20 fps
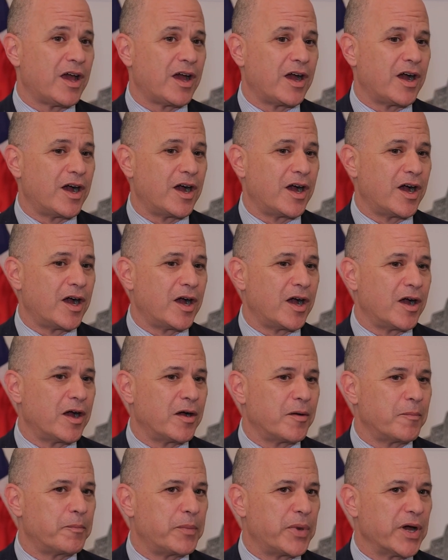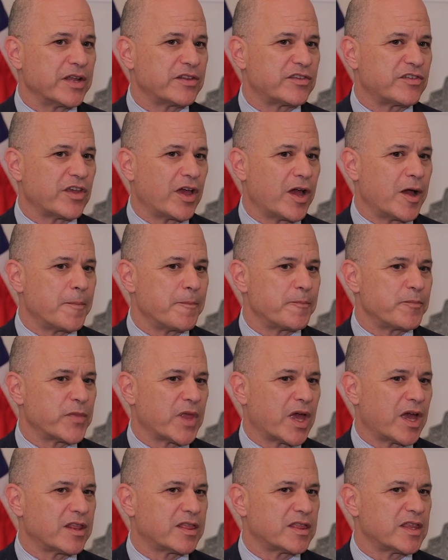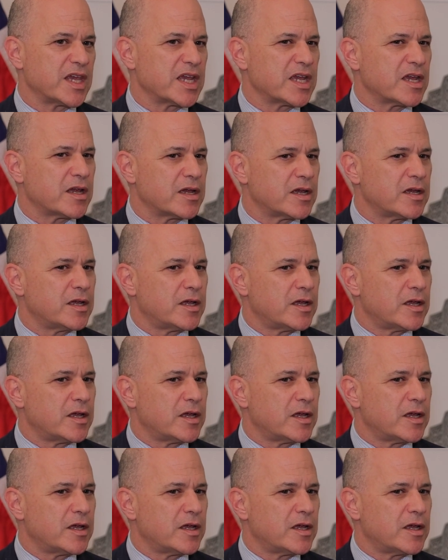But I think